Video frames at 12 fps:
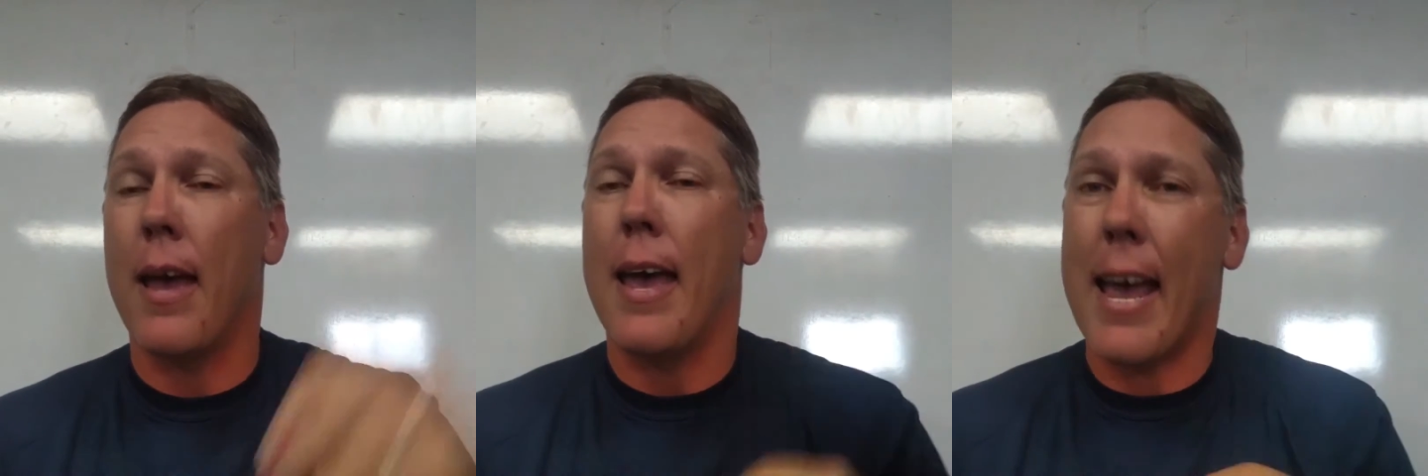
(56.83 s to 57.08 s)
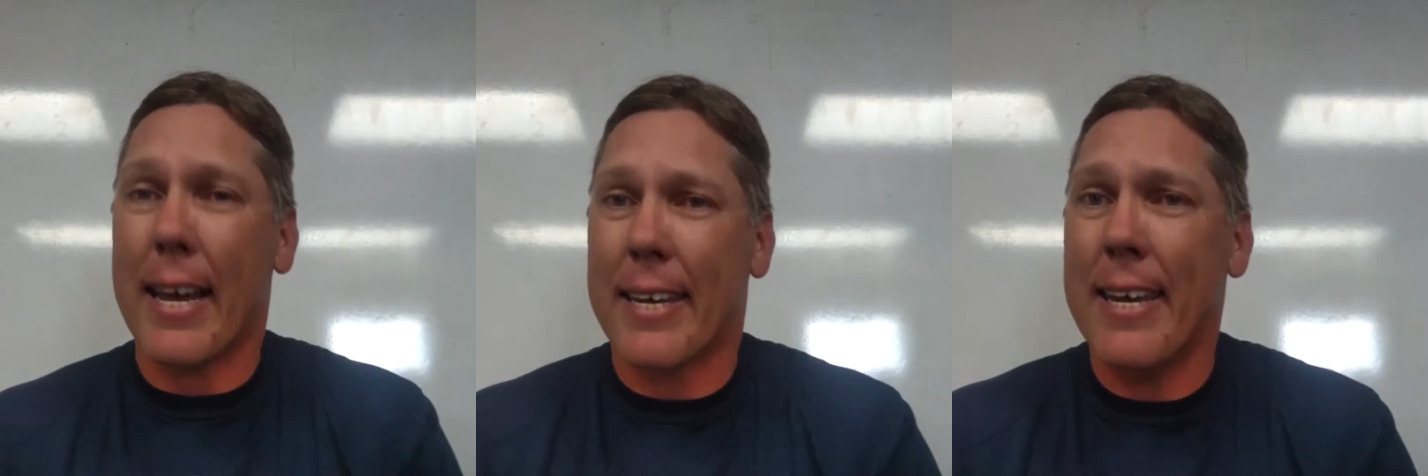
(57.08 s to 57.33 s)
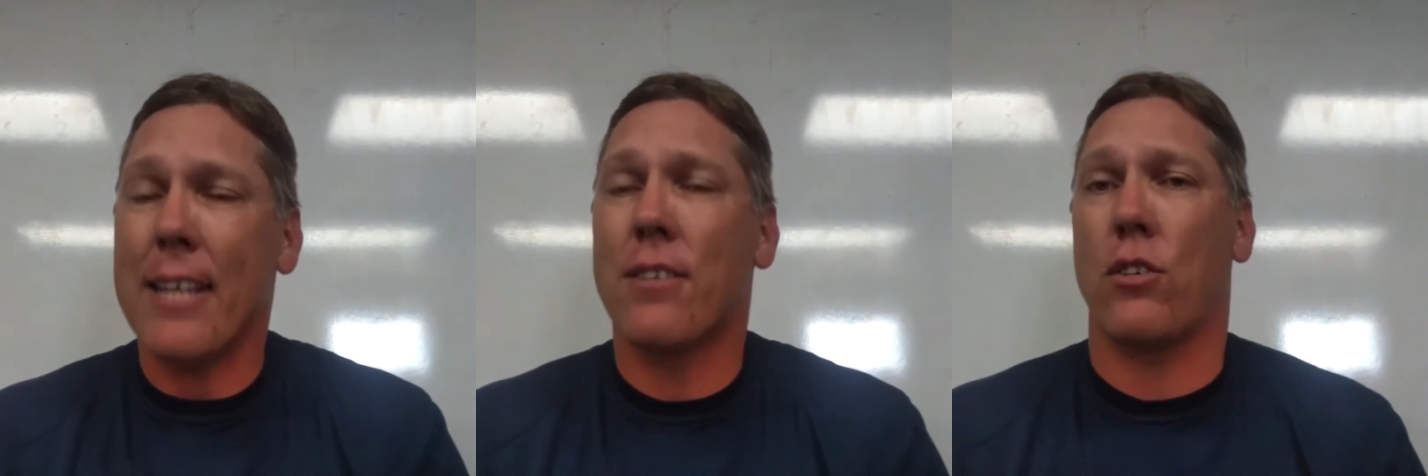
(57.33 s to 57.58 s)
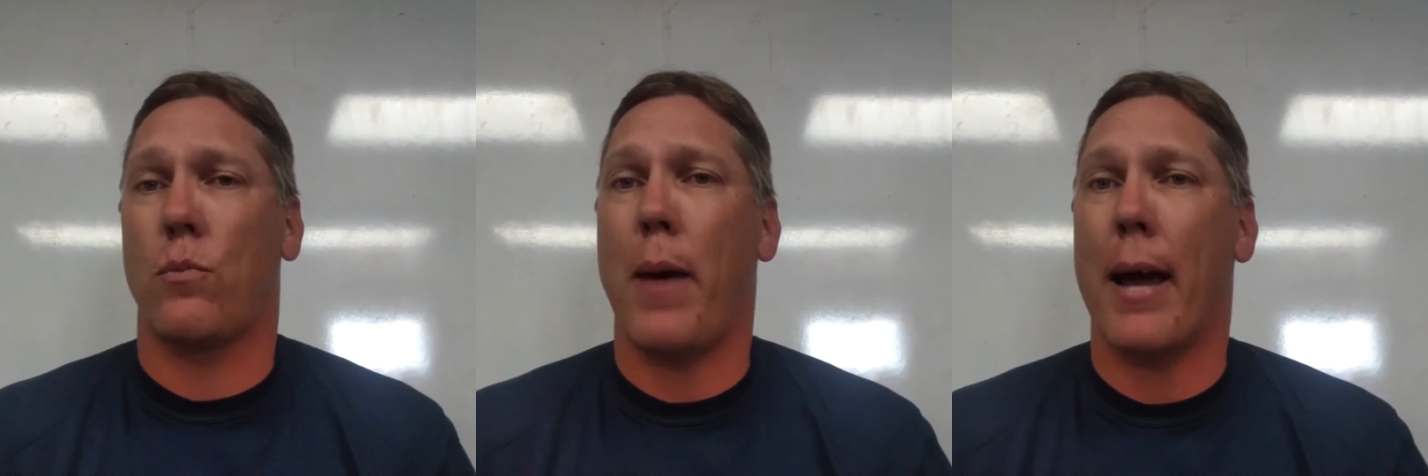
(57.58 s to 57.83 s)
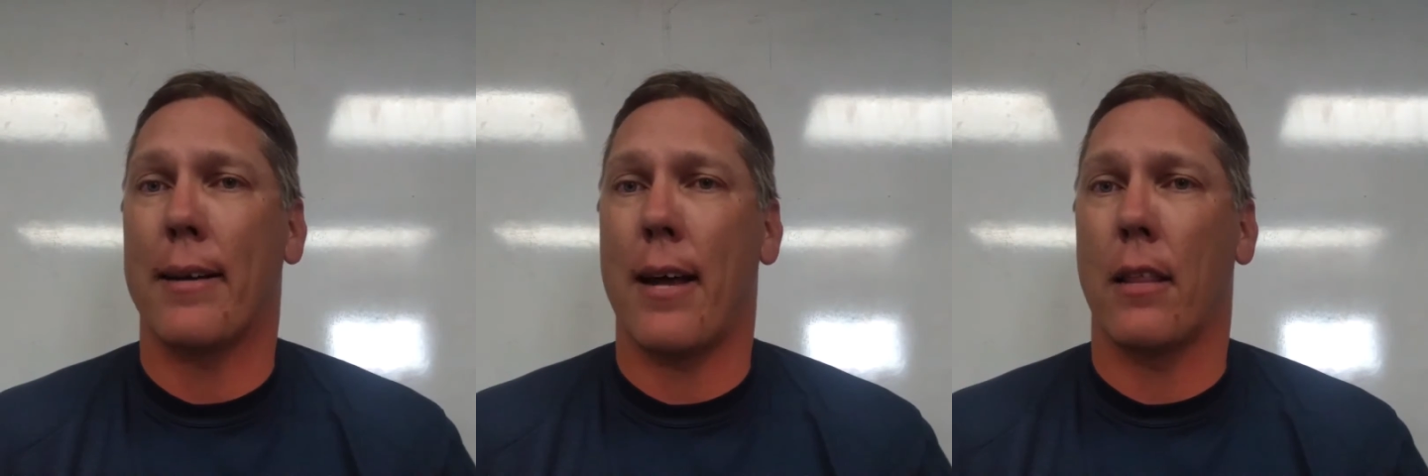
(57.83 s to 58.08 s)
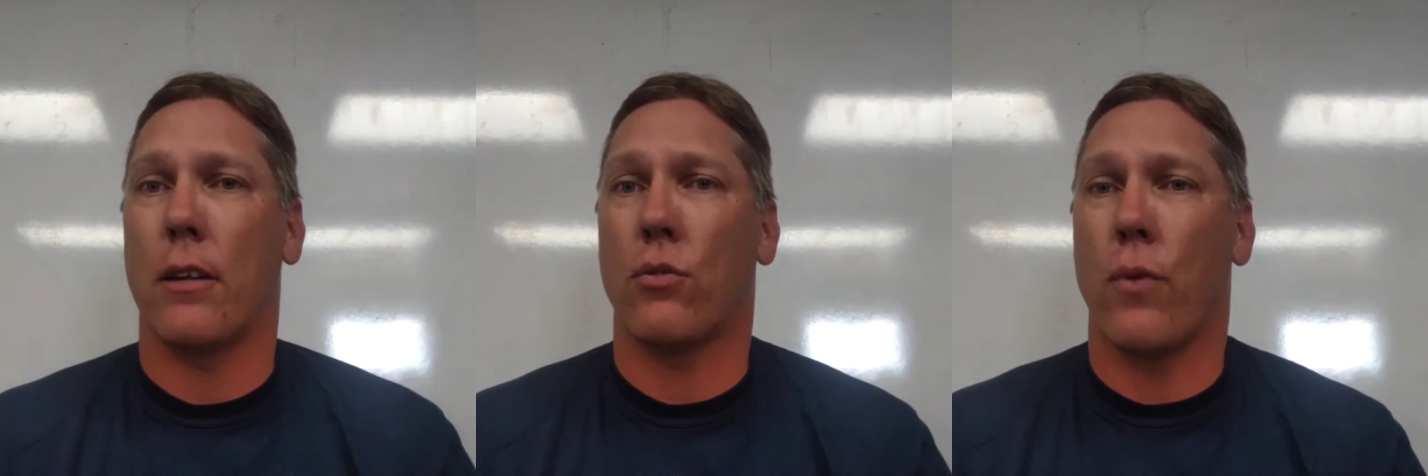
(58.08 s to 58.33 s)
it gets us back
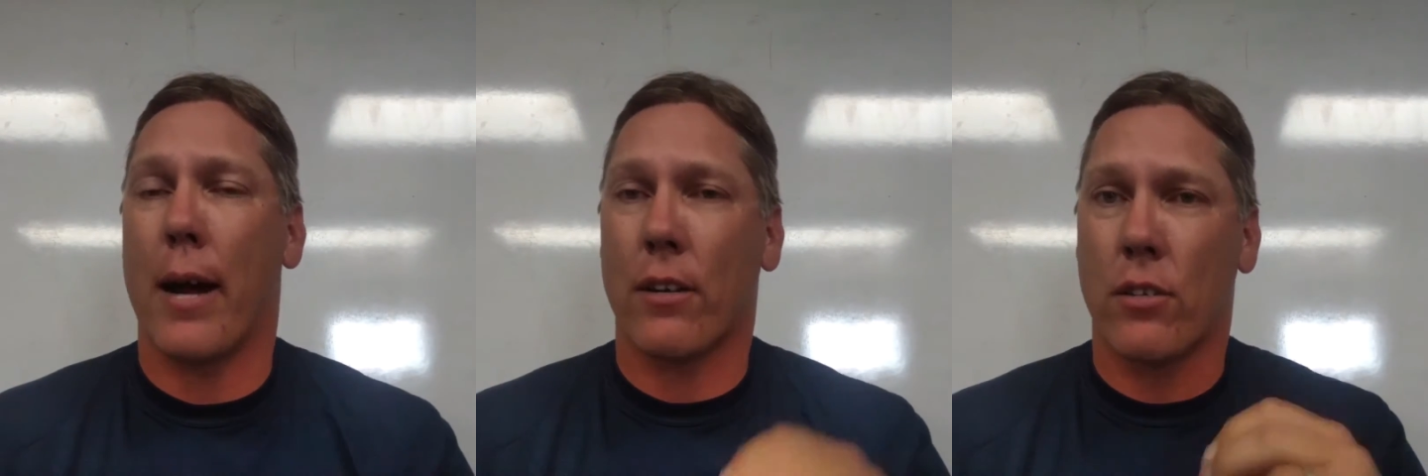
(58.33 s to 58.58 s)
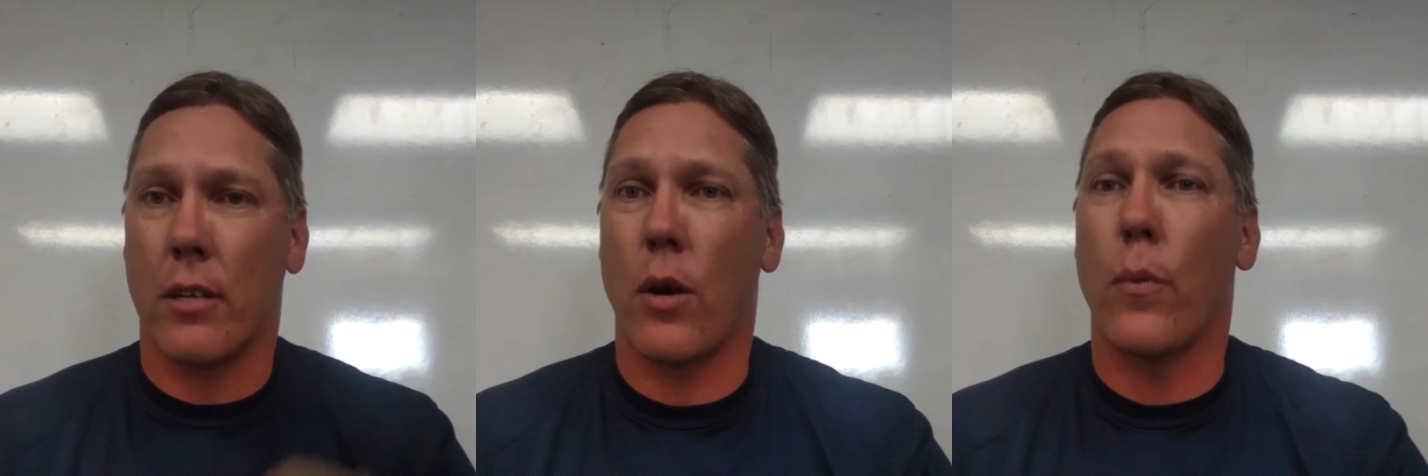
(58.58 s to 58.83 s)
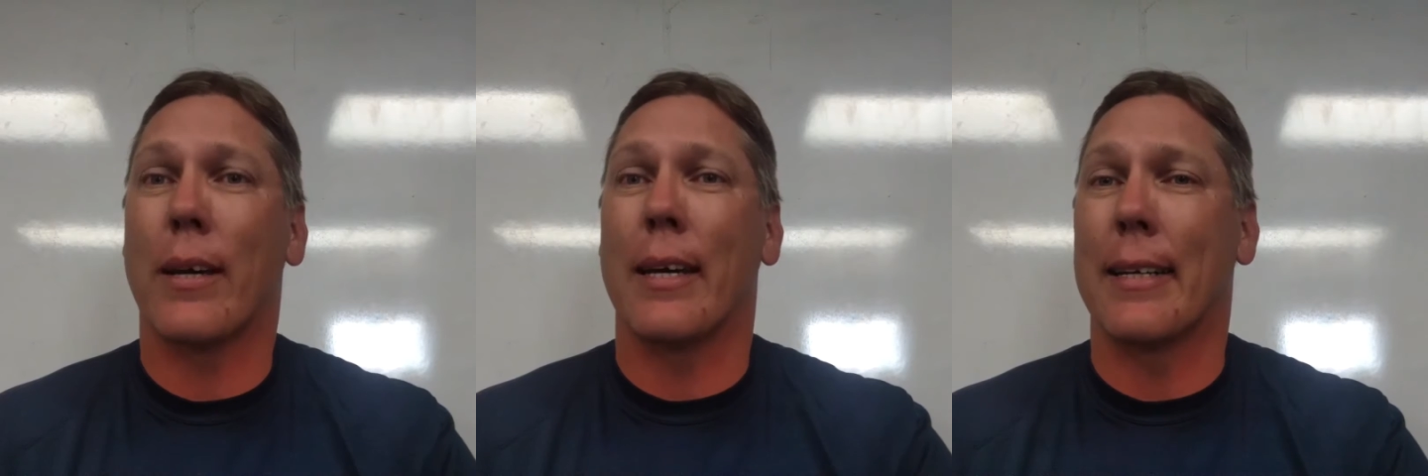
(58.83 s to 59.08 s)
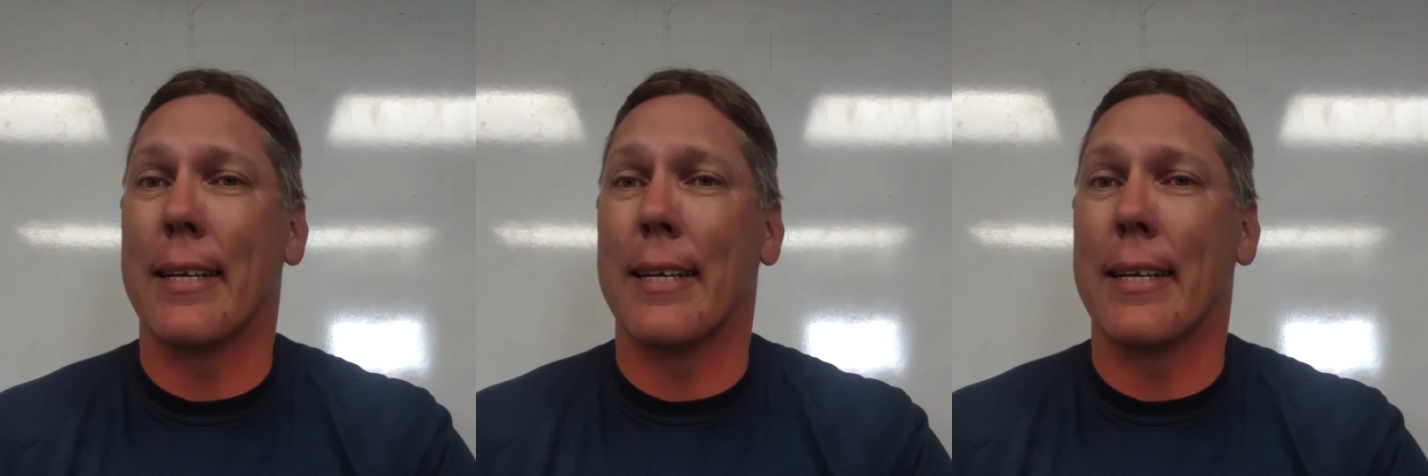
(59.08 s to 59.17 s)
down the track so that we can